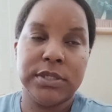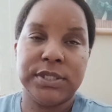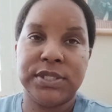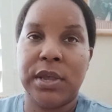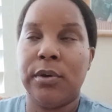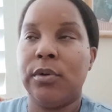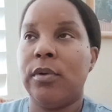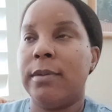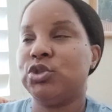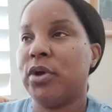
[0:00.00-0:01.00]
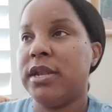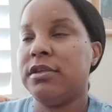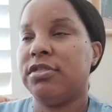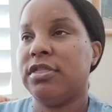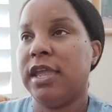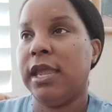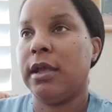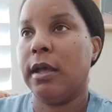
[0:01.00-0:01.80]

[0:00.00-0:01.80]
So I'm trying to think,